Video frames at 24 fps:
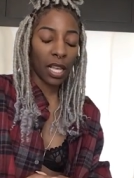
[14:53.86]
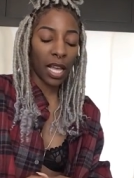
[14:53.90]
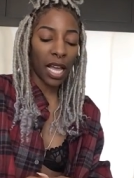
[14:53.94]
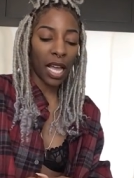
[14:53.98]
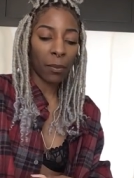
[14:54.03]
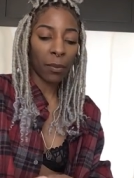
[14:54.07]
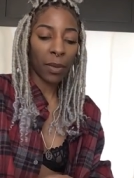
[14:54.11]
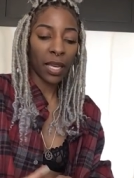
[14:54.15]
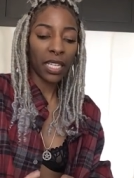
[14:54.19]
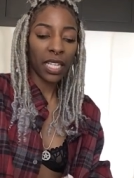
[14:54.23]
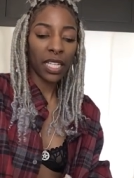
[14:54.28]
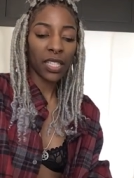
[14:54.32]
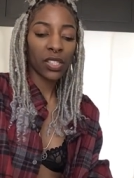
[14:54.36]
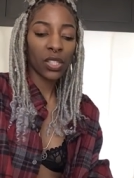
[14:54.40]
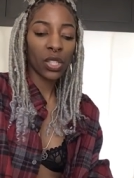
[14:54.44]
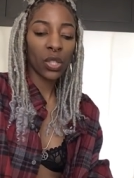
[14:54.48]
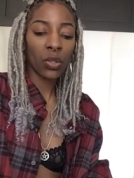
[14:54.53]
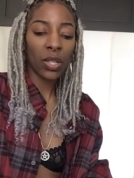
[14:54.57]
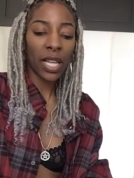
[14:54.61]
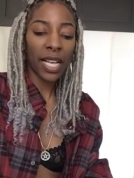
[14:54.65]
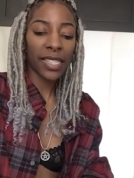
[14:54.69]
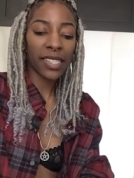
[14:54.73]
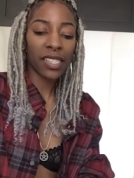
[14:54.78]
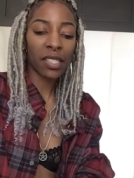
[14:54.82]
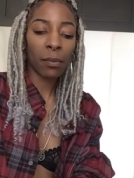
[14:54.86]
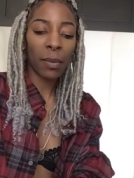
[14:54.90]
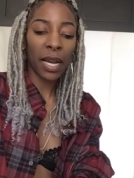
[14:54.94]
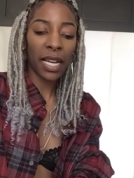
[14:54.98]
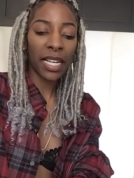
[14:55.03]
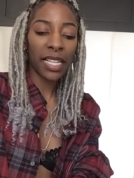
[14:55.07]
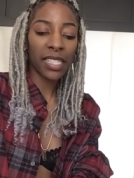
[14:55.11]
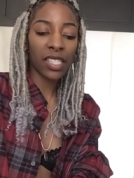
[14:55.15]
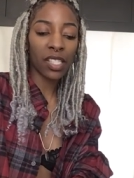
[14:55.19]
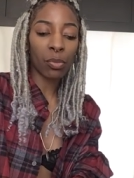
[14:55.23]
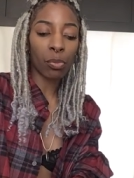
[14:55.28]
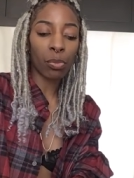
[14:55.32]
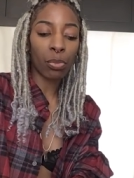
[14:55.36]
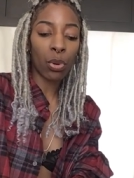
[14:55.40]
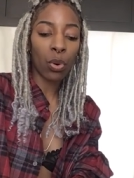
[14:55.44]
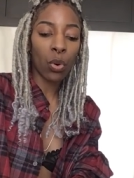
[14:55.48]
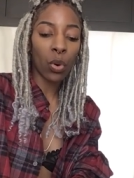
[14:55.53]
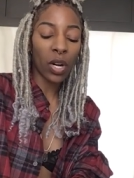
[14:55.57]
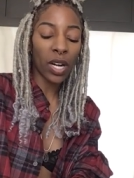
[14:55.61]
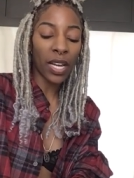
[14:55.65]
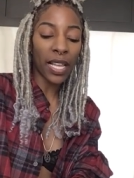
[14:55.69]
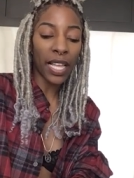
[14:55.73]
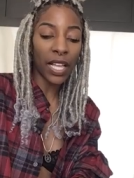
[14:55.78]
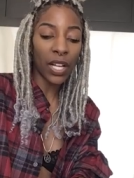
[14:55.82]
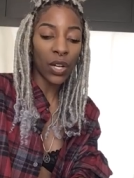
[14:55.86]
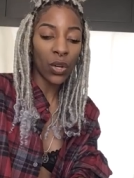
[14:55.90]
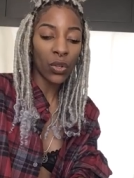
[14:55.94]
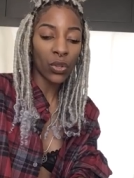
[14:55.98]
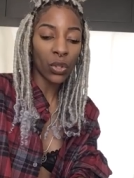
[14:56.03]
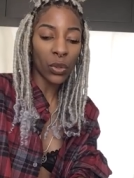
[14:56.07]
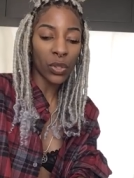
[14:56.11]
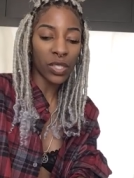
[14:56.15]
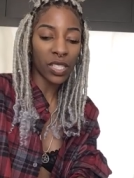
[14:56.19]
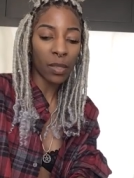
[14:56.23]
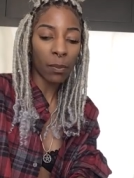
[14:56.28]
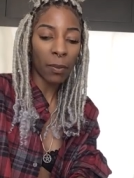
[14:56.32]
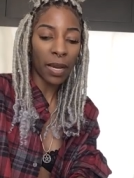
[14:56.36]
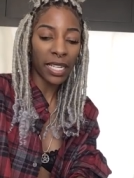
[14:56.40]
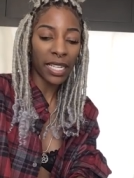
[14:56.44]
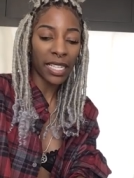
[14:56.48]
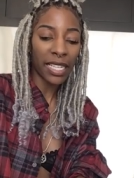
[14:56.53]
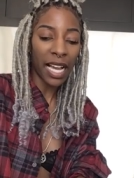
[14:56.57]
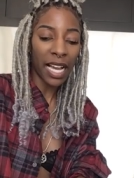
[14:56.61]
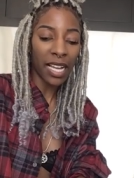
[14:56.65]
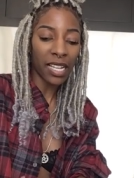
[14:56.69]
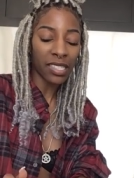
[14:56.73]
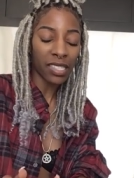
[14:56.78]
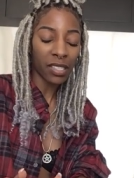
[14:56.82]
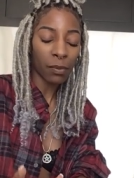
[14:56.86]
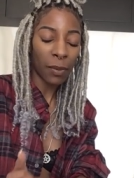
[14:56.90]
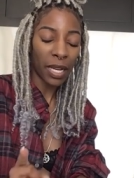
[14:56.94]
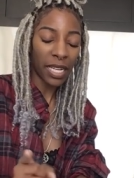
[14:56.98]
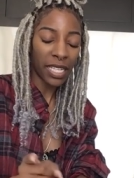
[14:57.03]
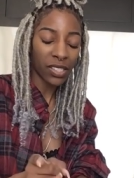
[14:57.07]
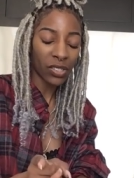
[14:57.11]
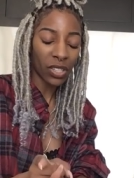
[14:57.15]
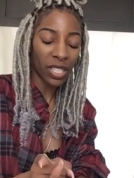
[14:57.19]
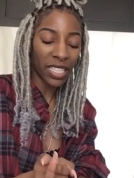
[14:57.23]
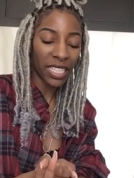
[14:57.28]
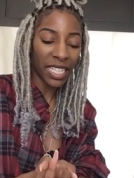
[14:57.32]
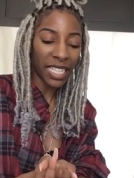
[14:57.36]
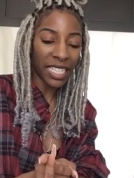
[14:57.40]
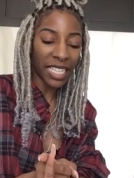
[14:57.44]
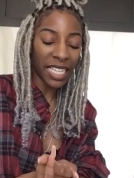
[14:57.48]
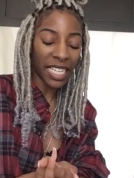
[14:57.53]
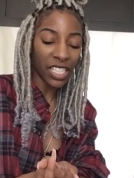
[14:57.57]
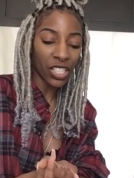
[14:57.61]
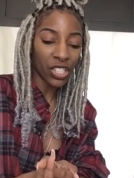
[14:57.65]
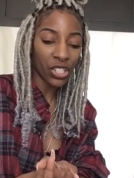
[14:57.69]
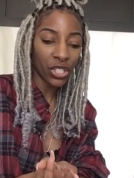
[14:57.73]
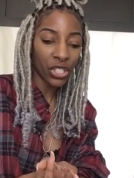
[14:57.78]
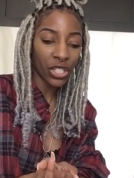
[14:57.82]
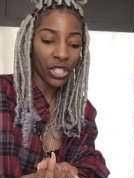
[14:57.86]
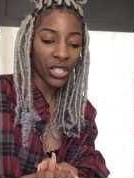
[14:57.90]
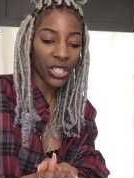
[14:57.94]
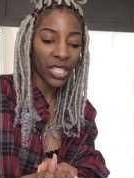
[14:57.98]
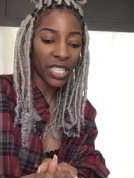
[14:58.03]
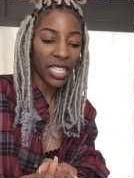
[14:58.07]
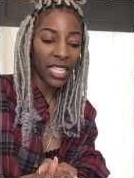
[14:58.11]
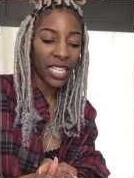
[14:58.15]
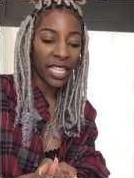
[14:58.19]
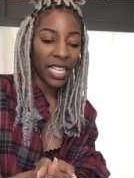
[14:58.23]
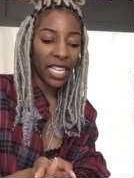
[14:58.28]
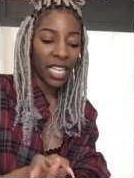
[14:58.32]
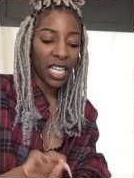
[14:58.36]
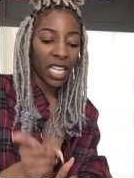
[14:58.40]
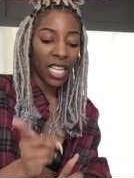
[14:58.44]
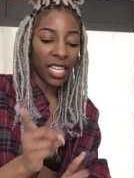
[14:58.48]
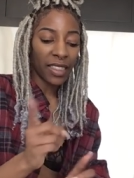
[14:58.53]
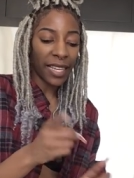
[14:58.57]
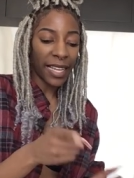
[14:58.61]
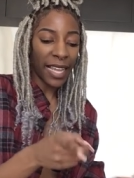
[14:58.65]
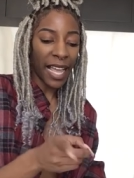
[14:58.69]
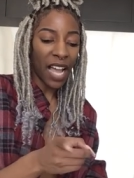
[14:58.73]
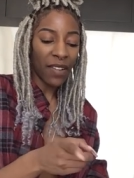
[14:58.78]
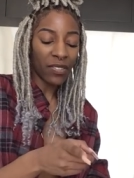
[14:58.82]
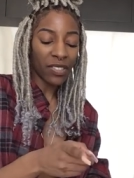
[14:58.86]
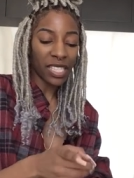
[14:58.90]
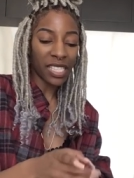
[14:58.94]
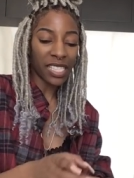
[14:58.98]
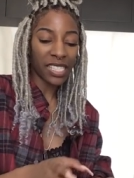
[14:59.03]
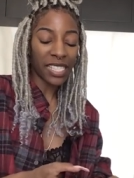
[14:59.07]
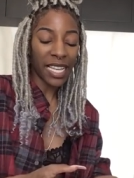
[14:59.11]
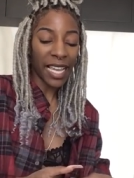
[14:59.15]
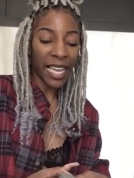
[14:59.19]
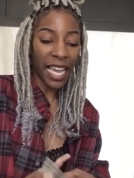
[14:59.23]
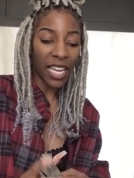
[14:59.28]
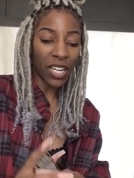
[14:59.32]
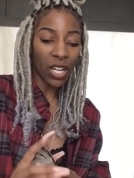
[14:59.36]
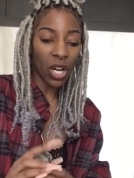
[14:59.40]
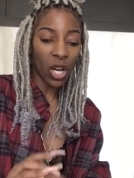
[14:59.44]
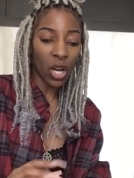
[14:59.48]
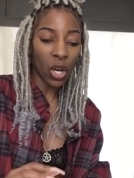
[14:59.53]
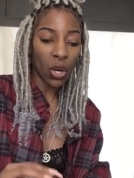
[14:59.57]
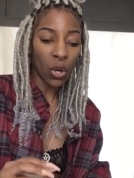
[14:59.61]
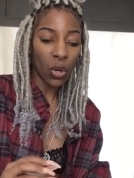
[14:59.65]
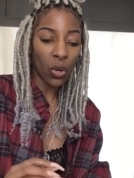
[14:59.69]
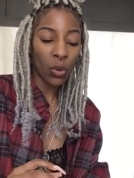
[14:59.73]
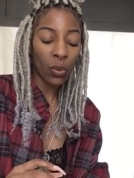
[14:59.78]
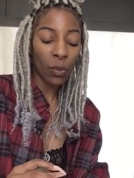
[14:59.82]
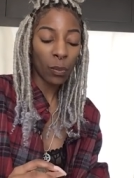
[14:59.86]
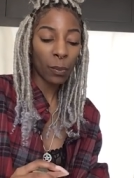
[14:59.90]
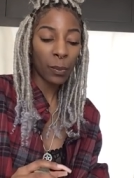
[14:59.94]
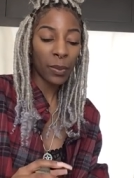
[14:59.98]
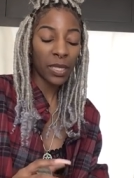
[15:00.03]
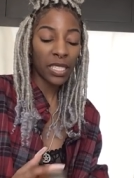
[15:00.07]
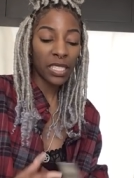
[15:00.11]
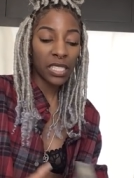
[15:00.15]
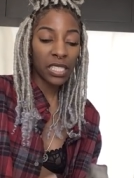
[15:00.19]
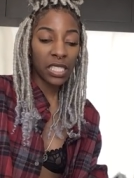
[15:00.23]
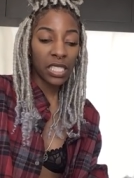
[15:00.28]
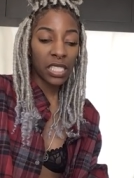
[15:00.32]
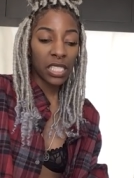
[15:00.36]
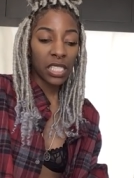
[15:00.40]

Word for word: I'm getting too like somebody's in poor health or somebody got somebody's going to get injured and they have to stay at home.